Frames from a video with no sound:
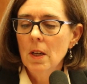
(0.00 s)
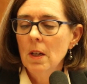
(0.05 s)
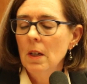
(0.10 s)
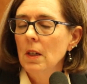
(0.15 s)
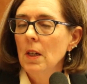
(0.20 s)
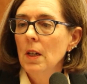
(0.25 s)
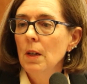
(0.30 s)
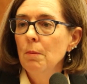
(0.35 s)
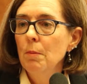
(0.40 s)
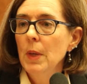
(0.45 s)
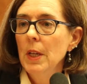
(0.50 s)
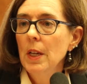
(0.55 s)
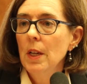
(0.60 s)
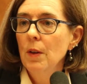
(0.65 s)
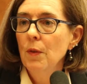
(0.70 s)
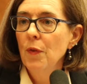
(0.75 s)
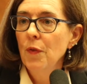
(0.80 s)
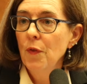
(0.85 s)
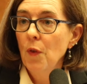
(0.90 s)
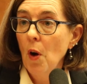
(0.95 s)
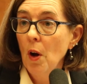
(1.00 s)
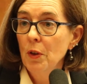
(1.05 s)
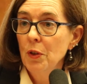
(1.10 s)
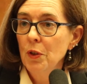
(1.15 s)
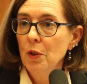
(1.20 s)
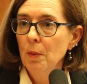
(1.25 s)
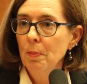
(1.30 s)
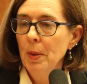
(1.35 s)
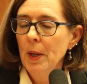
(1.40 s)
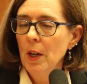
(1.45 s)
a committed
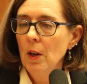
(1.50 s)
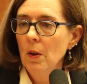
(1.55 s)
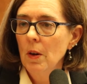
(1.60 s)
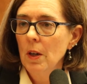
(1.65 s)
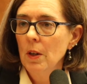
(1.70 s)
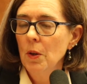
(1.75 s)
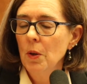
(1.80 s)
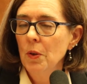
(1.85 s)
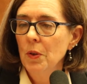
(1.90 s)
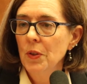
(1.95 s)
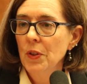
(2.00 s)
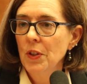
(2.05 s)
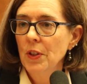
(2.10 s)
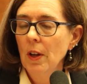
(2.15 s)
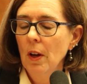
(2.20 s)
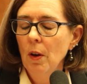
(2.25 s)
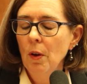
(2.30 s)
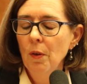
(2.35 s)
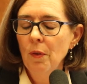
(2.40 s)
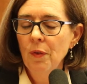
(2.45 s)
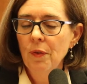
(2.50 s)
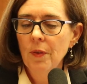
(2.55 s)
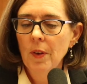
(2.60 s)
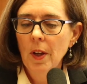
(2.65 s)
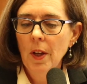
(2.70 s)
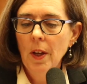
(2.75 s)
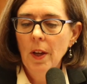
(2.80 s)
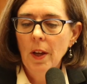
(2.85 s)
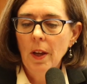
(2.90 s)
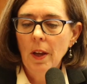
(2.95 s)
foster parent herself
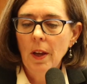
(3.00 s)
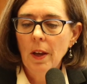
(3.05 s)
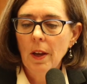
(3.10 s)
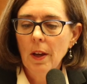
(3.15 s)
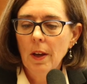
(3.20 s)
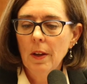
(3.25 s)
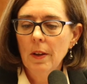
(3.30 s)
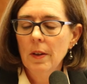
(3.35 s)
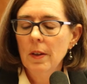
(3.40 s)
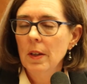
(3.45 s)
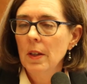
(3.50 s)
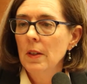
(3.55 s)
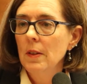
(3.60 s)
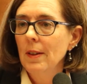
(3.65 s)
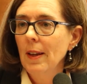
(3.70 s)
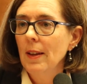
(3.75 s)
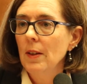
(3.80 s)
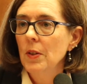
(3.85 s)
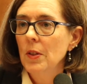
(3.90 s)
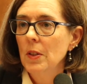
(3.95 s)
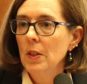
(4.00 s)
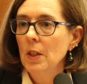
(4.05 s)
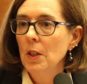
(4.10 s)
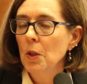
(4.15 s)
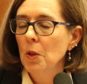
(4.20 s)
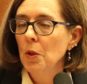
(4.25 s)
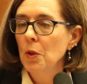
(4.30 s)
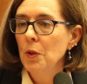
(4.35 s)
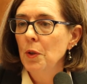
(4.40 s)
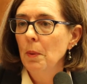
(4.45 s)
and is a
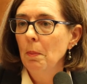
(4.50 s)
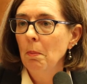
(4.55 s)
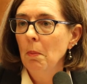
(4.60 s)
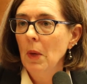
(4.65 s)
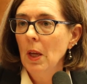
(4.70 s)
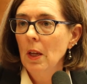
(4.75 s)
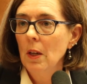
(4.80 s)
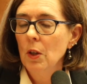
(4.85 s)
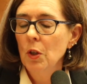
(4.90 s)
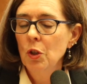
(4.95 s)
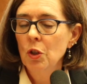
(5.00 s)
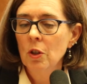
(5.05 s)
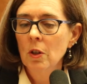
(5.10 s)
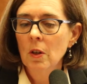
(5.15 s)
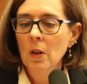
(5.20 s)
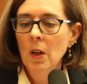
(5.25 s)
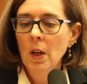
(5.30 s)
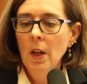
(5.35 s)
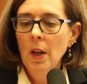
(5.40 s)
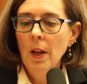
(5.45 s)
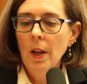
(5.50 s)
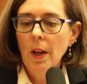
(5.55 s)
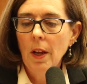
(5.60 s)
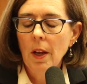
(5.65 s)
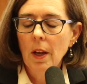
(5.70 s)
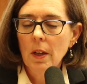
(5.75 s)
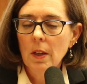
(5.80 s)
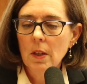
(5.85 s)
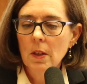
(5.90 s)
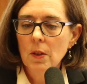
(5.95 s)
skilled manager
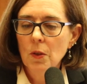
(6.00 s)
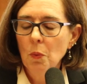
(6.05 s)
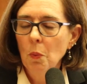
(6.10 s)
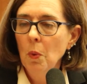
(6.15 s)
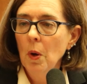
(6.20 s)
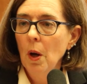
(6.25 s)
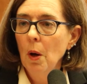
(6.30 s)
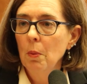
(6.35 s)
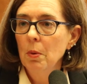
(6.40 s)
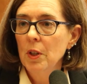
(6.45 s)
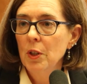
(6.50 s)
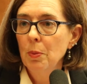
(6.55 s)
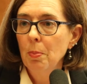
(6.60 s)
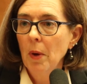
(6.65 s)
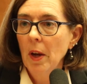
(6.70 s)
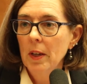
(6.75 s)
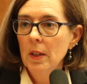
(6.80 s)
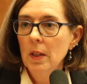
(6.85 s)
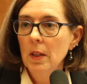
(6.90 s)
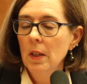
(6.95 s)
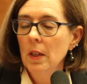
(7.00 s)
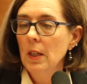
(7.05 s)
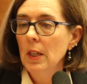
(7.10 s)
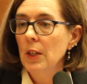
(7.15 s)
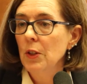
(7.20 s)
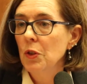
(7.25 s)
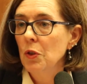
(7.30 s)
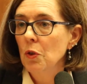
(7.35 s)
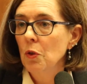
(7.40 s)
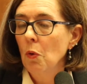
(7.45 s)
and is well respected in
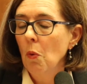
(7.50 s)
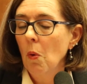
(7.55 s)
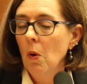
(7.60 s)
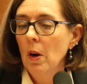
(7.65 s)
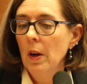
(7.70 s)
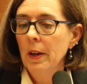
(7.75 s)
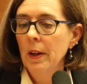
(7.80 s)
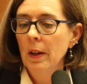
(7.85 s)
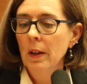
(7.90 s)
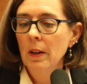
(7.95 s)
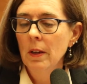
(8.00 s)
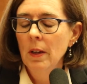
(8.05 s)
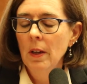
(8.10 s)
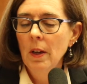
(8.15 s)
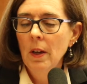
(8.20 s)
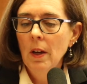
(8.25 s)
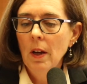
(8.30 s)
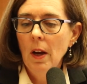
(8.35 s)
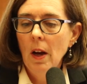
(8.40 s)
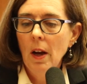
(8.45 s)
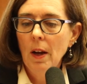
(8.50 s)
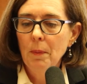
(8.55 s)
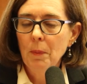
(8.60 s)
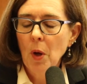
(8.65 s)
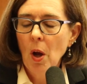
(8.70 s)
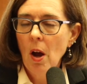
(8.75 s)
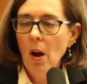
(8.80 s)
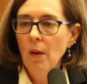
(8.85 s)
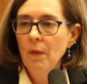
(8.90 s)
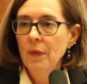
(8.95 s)
Eastern Oregon. I'm
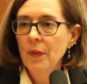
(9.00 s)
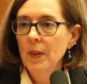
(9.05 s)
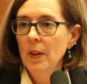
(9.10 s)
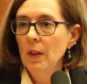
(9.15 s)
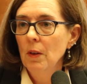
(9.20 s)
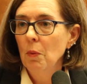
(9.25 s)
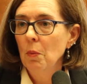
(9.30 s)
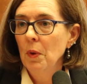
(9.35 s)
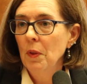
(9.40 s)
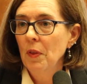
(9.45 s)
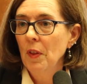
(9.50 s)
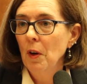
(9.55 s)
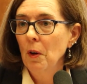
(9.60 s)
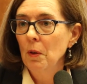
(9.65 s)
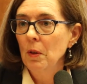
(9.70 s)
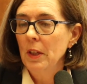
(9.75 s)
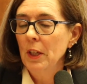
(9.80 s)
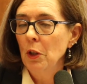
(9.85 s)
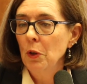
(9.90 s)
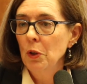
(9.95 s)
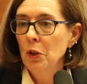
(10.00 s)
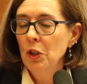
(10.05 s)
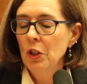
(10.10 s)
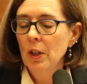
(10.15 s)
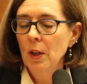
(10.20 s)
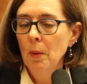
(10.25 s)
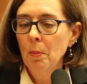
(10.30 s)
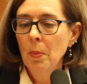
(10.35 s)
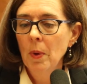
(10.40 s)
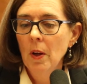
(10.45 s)
confident with their
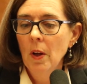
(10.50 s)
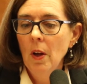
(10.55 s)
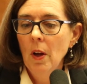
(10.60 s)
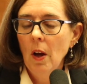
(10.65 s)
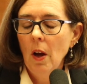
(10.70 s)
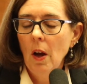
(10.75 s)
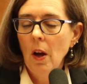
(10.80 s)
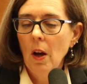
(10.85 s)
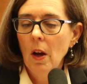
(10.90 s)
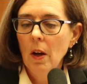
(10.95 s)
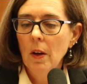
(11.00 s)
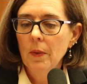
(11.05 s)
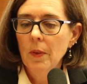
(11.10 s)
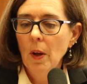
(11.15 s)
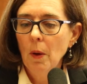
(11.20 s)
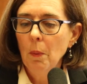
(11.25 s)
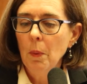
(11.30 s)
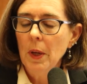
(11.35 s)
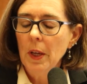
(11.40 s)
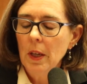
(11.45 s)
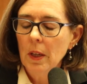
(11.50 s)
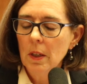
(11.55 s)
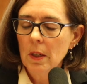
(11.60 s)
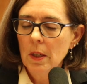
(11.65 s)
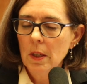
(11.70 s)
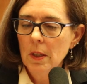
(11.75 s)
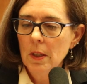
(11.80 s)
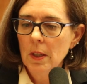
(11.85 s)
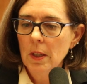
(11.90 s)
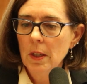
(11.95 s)
leadership that we can
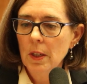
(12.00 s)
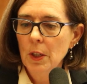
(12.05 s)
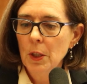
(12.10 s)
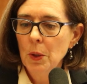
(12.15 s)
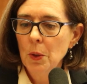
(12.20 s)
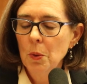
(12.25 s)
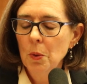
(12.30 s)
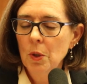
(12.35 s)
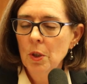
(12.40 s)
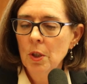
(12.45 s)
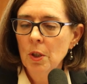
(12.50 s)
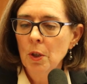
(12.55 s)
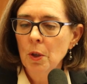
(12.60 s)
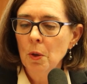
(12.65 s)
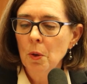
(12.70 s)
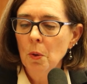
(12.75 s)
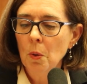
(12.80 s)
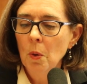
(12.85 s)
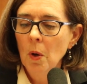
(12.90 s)
continue to